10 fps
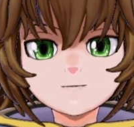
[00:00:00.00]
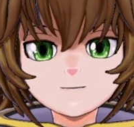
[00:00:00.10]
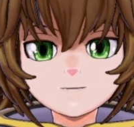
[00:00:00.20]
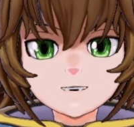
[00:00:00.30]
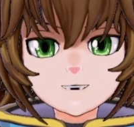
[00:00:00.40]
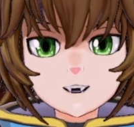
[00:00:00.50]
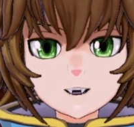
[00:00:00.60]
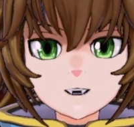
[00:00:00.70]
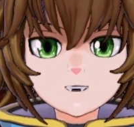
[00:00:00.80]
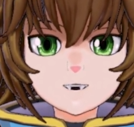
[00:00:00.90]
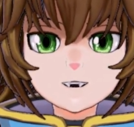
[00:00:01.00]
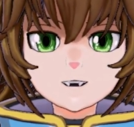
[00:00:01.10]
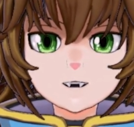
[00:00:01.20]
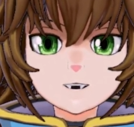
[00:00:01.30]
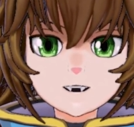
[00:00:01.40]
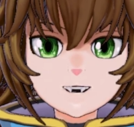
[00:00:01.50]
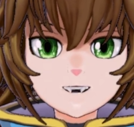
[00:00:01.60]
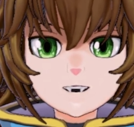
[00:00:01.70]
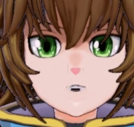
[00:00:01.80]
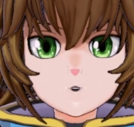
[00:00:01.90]
Singularity is
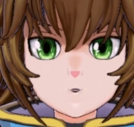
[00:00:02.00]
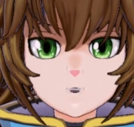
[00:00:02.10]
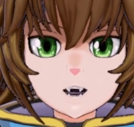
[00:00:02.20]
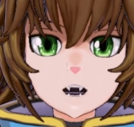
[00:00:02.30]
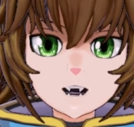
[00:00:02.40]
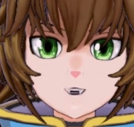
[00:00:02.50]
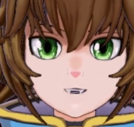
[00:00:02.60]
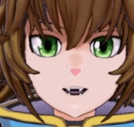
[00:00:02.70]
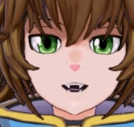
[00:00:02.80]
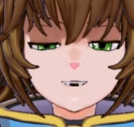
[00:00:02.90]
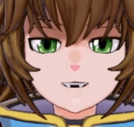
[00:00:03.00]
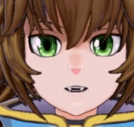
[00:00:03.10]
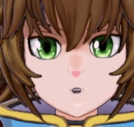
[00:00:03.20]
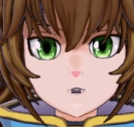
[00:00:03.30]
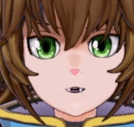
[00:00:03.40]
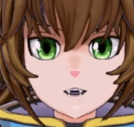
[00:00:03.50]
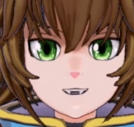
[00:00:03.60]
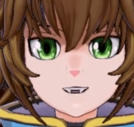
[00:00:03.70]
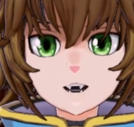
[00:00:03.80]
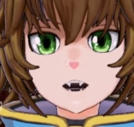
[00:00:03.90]
a lot like the Skull
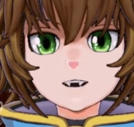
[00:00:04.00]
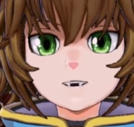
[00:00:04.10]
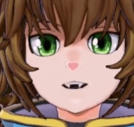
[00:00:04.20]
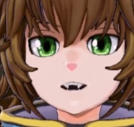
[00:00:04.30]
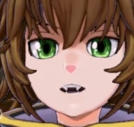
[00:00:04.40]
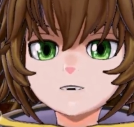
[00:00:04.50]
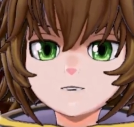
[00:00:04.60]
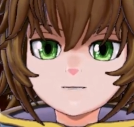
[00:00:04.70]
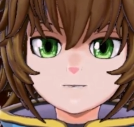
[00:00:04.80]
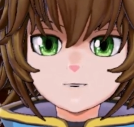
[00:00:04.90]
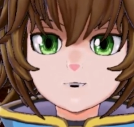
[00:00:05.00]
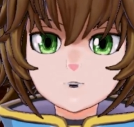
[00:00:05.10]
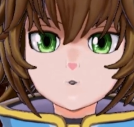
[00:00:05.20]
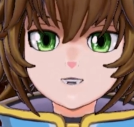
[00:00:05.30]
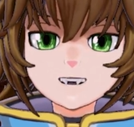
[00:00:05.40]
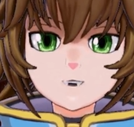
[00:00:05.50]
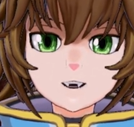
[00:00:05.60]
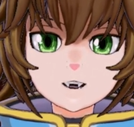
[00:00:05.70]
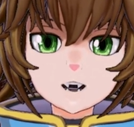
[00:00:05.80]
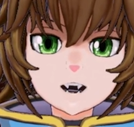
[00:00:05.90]
Merchant. I think the way you're going
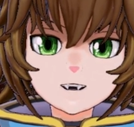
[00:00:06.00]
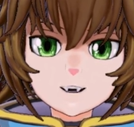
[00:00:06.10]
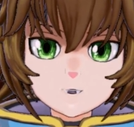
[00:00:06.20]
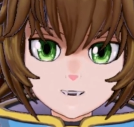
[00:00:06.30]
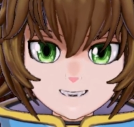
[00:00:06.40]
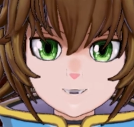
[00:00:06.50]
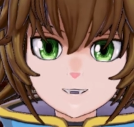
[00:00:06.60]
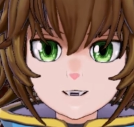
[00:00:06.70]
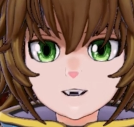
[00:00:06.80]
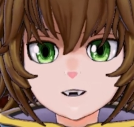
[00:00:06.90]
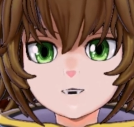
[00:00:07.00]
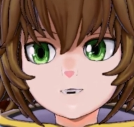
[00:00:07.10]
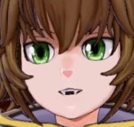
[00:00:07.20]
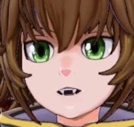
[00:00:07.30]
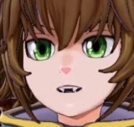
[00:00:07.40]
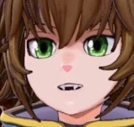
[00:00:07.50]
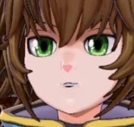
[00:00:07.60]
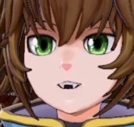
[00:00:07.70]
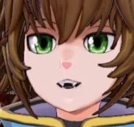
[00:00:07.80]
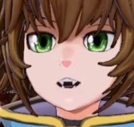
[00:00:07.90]
to have to play this killer is you're
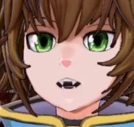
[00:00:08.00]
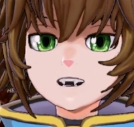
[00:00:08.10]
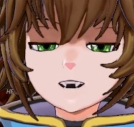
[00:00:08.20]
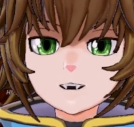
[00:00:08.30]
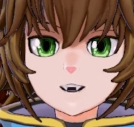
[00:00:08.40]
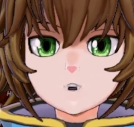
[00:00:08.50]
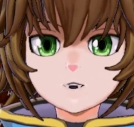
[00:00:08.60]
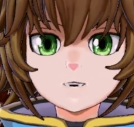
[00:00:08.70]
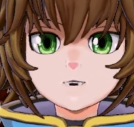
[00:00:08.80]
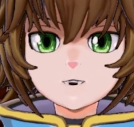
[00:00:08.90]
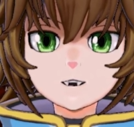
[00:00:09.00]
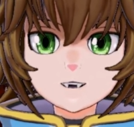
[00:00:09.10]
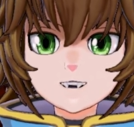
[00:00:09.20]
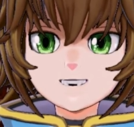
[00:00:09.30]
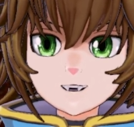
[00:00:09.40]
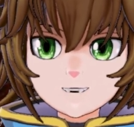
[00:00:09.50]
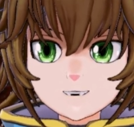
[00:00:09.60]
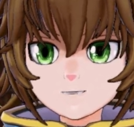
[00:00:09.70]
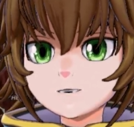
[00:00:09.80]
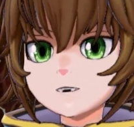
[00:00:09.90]
going to have to go for 3 gens.
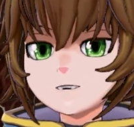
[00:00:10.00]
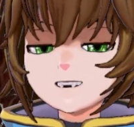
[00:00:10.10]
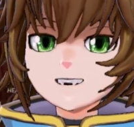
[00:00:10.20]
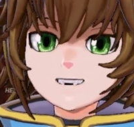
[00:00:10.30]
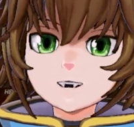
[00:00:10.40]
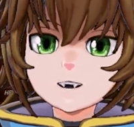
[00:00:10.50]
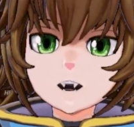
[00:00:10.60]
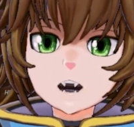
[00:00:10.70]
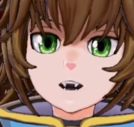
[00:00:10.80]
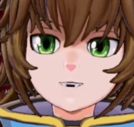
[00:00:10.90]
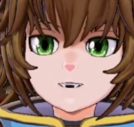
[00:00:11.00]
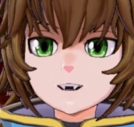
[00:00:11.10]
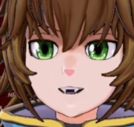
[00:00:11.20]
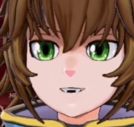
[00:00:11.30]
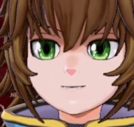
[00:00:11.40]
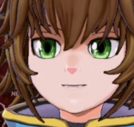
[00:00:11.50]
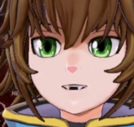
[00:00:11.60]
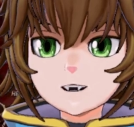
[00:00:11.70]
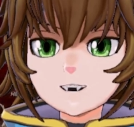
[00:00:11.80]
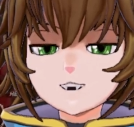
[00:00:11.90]
And I think
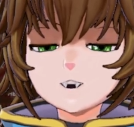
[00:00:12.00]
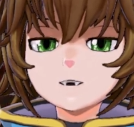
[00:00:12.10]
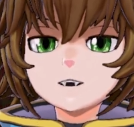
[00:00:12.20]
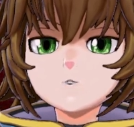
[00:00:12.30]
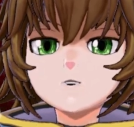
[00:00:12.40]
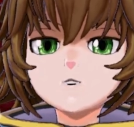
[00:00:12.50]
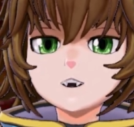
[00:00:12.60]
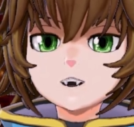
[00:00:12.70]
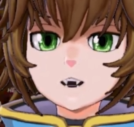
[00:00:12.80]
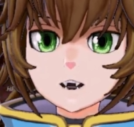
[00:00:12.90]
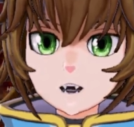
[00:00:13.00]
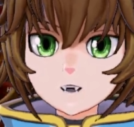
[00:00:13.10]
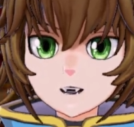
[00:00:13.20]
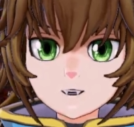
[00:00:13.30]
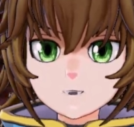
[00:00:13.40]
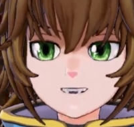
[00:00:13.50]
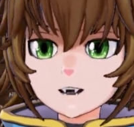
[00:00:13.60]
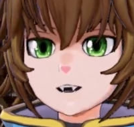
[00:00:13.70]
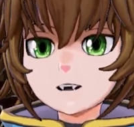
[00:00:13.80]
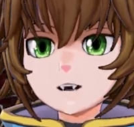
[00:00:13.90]
it's going to be really hard
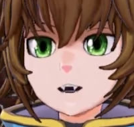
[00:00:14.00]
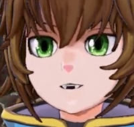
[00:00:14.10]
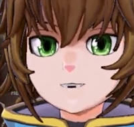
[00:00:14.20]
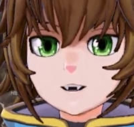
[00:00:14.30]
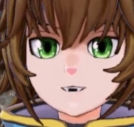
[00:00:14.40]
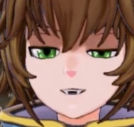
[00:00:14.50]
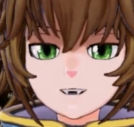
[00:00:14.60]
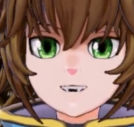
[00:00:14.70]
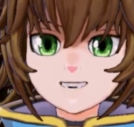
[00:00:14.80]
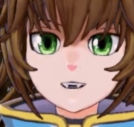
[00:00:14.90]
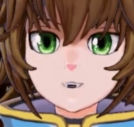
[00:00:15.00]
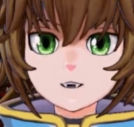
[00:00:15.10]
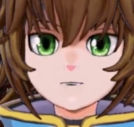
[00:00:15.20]
breaking a 3 gen